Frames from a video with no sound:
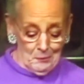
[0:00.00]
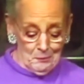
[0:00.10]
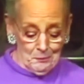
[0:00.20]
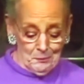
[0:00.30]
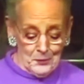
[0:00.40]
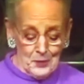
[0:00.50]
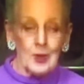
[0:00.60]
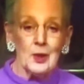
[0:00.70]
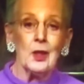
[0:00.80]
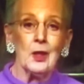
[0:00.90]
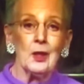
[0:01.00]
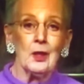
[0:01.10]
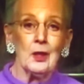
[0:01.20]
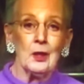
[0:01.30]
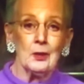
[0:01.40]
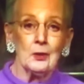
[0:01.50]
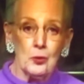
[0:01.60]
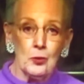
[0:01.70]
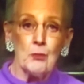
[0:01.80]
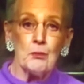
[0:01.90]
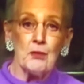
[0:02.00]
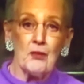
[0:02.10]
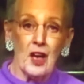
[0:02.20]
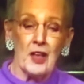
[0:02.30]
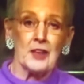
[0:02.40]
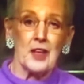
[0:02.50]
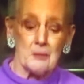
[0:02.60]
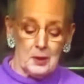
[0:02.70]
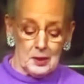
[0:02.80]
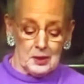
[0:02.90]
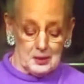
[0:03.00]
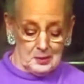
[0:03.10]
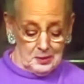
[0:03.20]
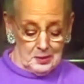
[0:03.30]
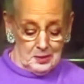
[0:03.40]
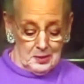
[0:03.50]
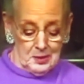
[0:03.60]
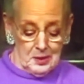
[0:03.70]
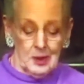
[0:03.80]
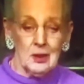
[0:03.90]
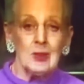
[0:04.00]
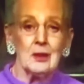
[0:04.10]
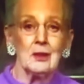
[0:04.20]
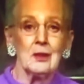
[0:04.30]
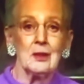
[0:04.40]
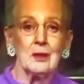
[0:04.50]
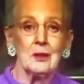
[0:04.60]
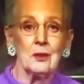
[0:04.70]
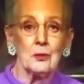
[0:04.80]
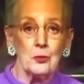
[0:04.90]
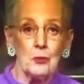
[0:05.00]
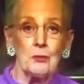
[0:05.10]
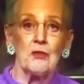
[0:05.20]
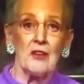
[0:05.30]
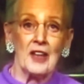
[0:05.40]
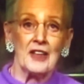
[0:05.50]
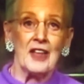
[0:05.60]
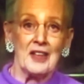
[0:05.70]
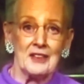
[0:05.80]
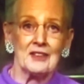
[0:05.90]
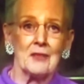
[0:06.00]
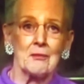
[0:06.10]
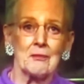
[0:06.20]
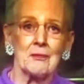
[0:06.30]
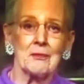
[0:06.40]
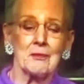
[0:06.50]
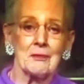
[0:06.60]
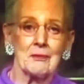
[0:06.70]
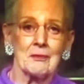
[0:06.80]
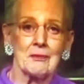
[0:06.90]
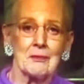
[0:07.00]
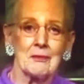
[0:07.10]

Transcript: I will conclude my New Year's address in my usual manner. God bless Denmark. God bless you all." End quote.